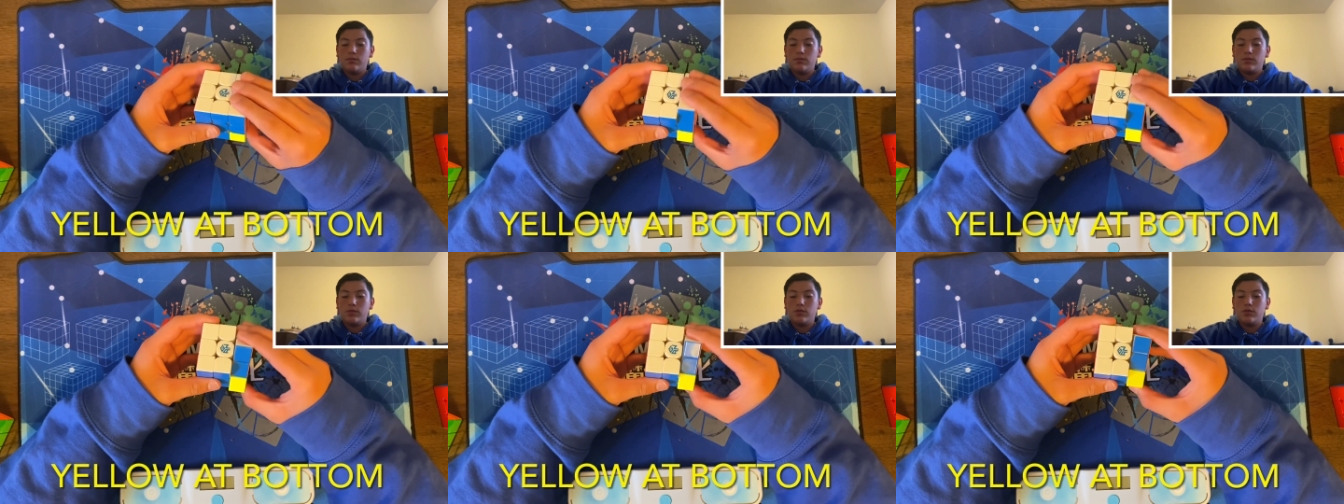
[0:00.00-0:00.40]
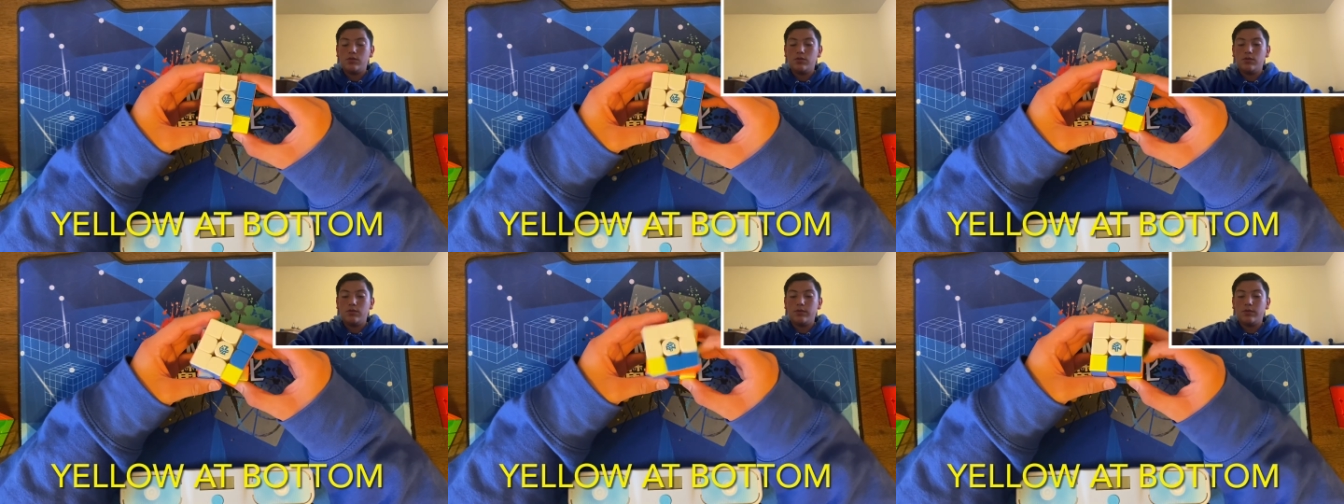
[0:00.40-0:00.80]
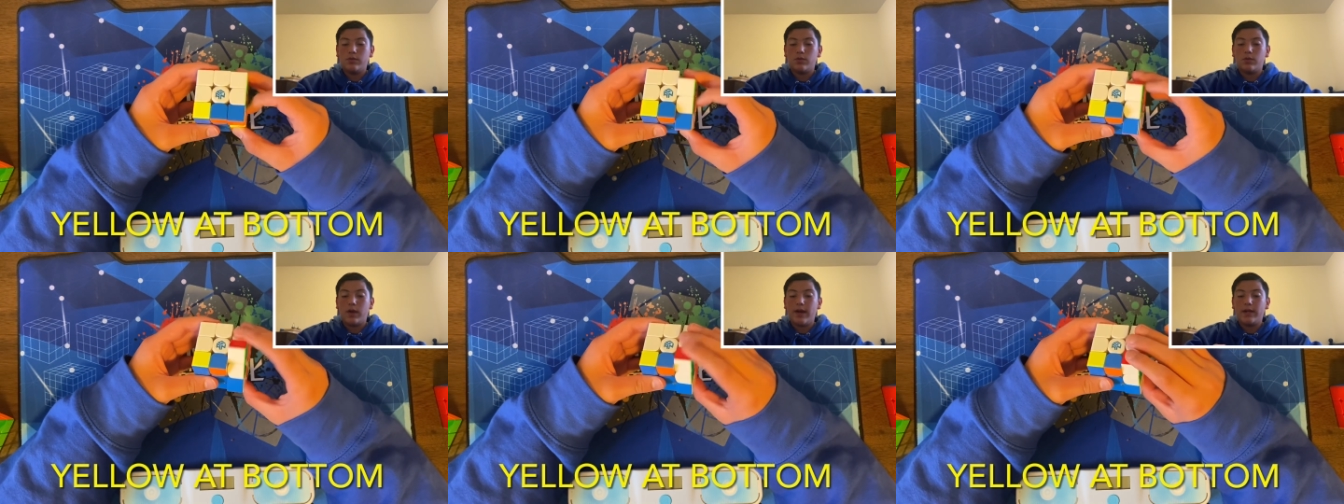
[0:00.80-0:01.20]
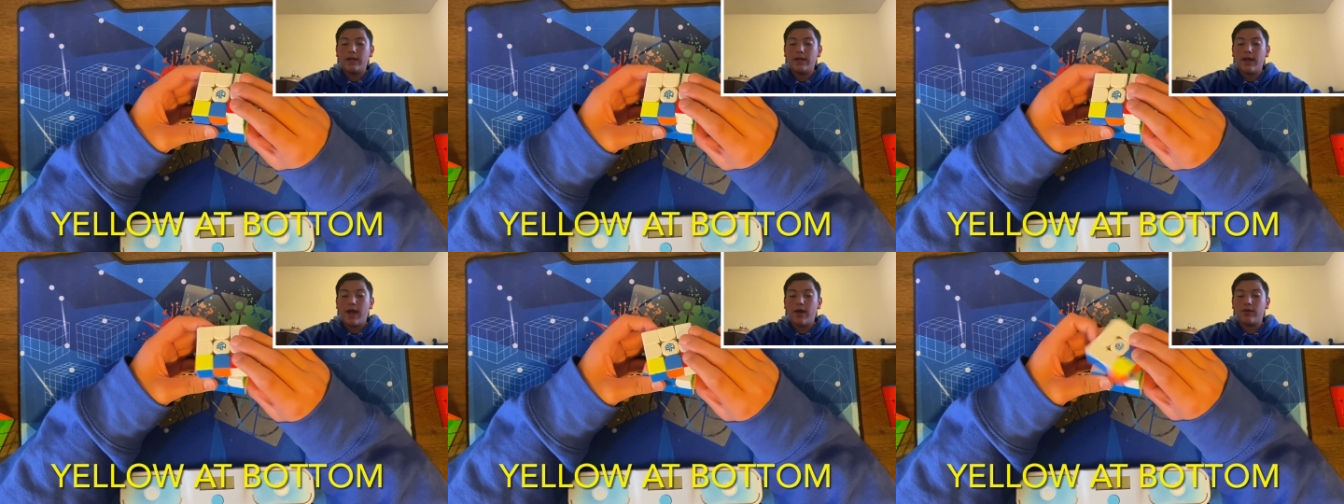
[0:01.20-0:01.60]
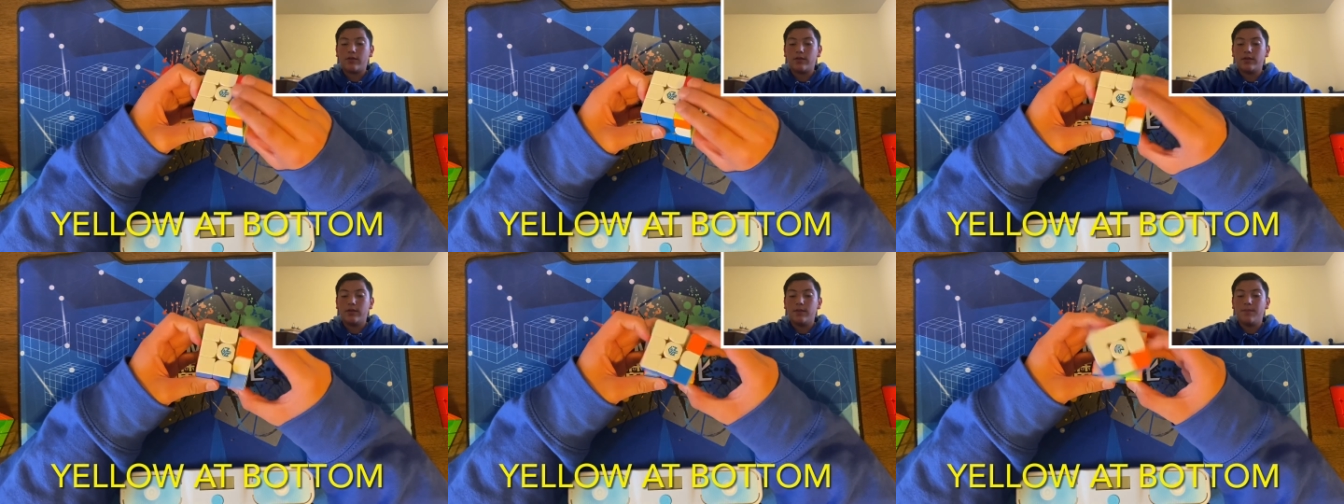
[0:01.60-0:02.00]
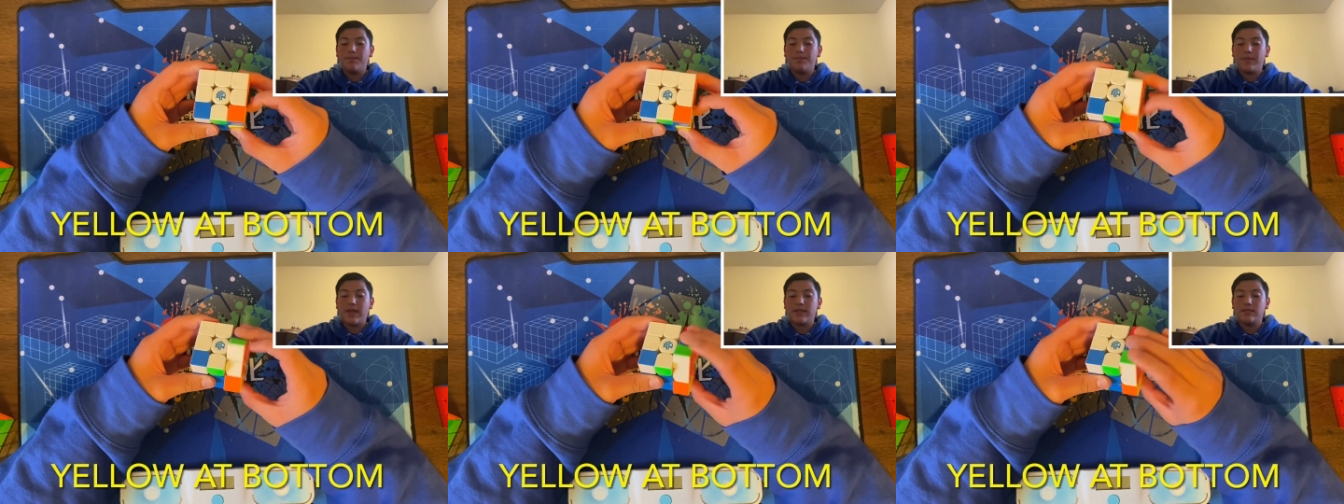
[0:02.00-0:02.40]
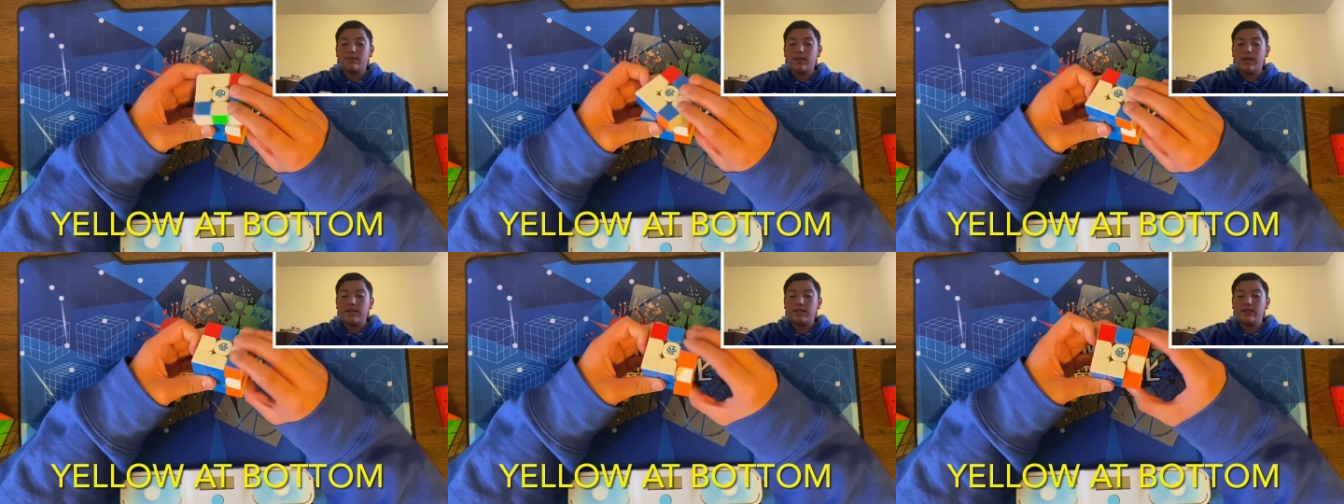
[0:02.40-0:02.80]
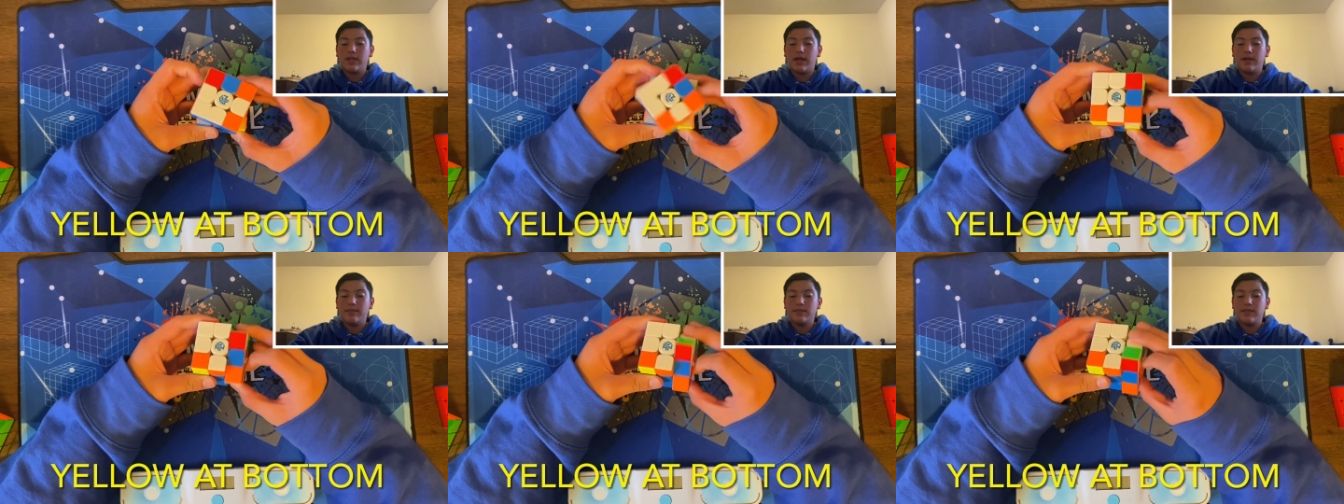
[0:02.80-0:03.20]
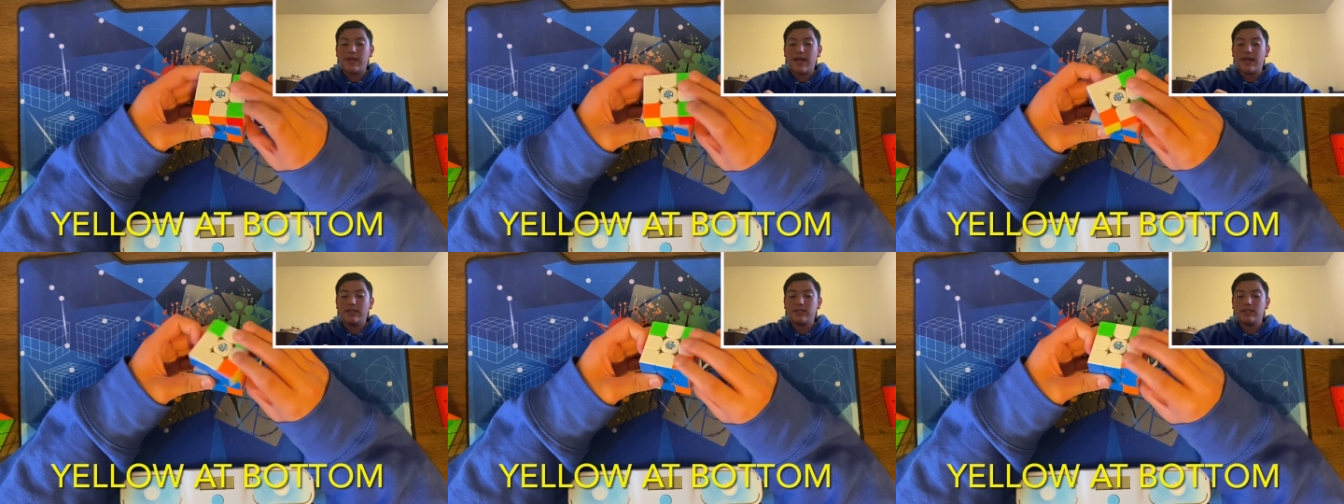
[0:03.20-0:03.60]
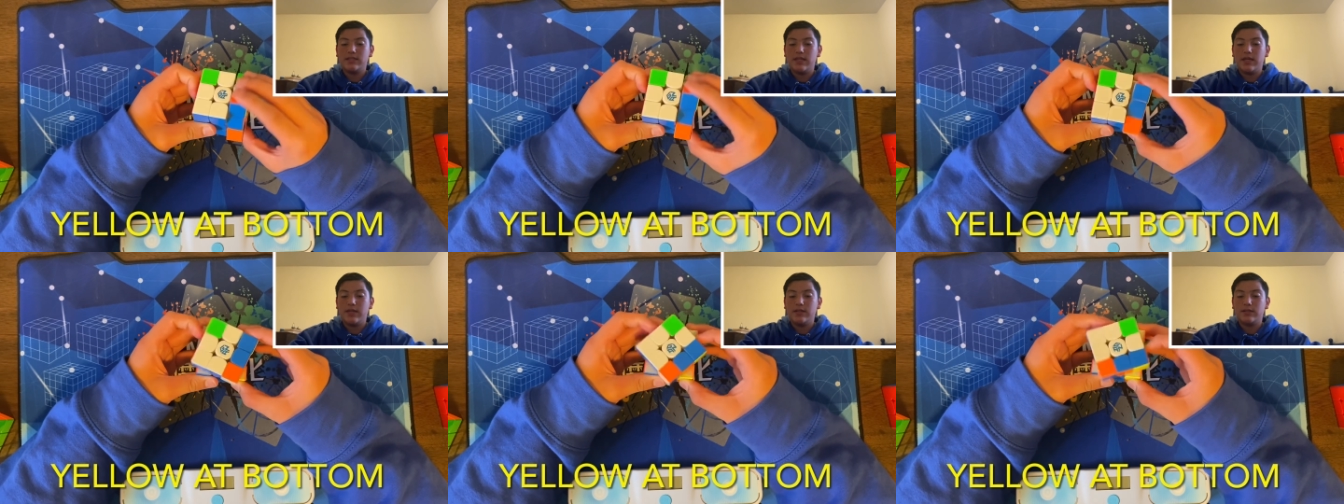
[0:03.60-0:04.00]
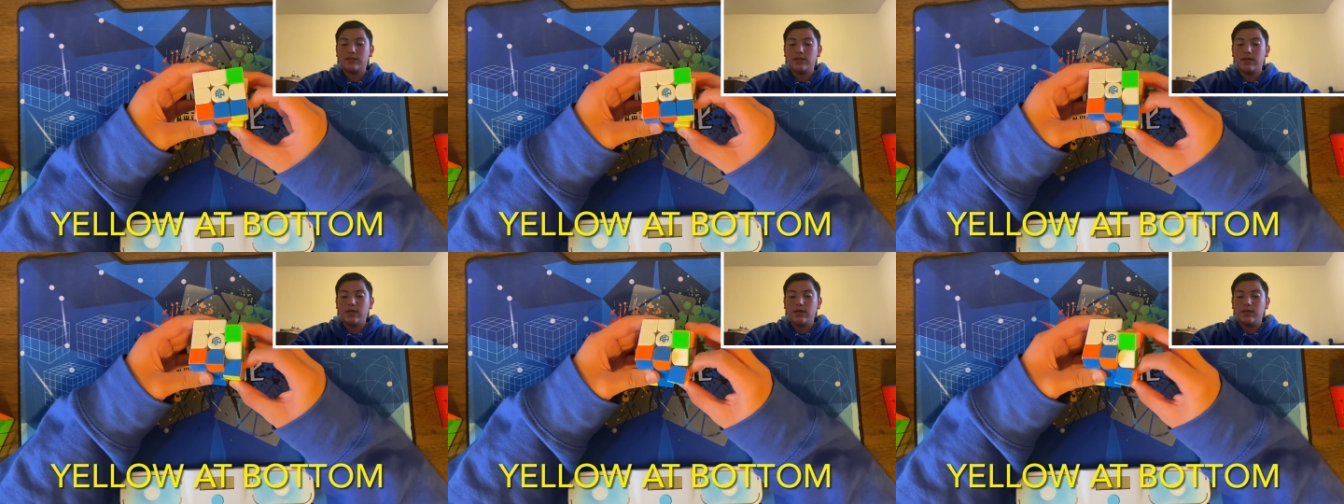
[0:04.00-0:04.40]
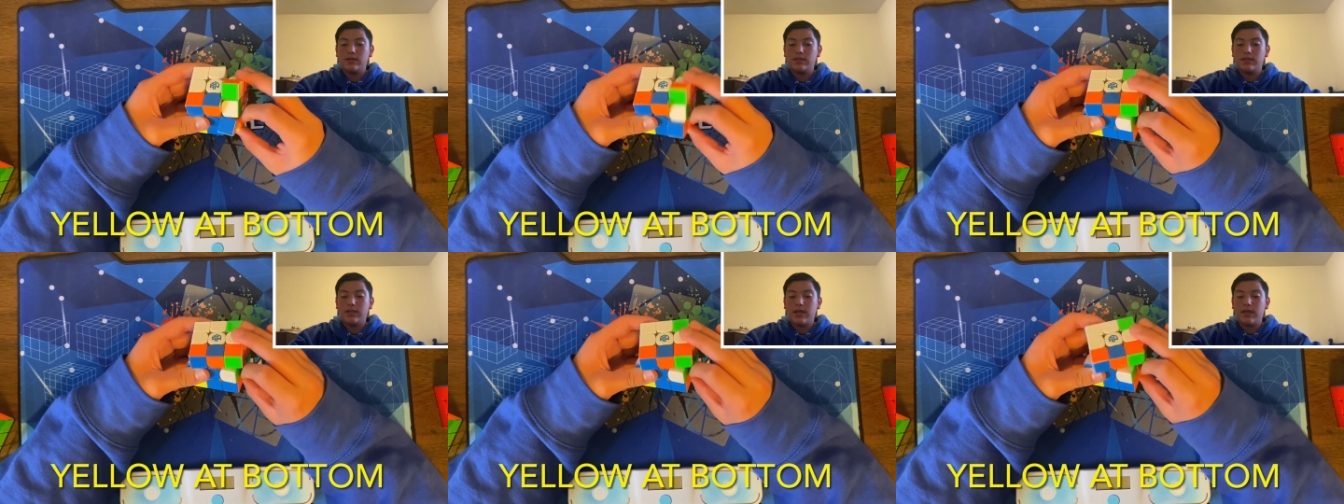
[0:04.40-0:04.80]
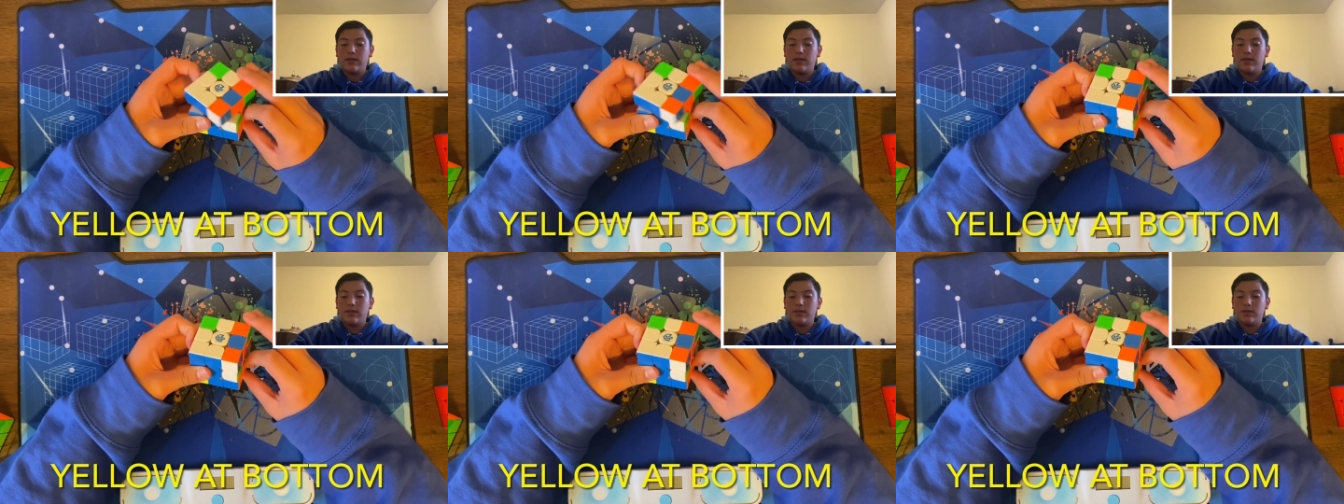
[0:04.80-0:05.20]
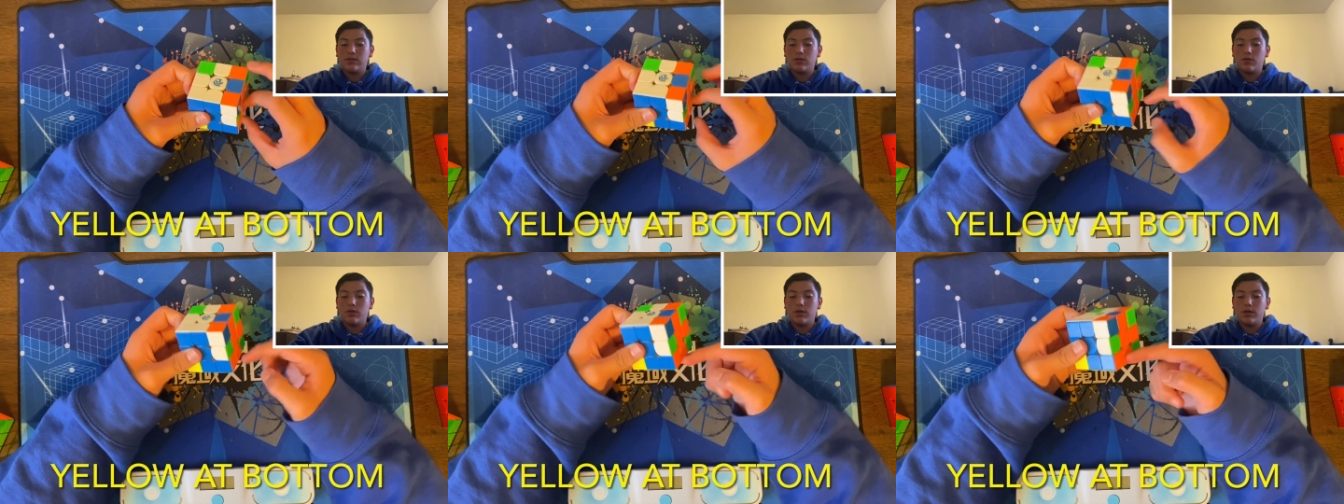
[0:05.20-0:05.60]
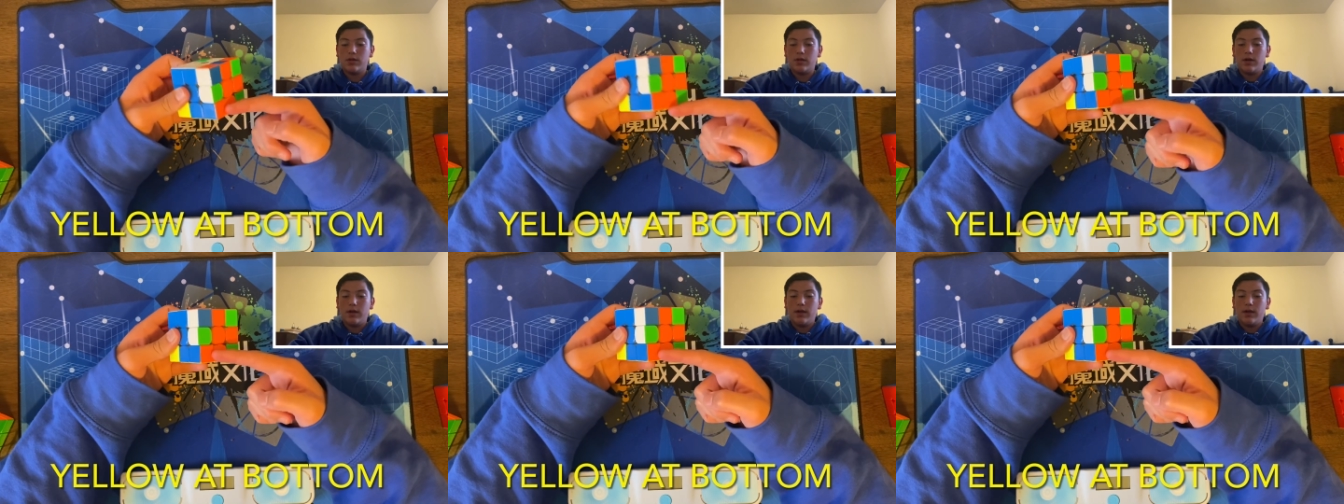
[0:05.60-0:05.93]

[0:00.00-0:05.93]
do the righty algorithm as many times as it takes to get this corner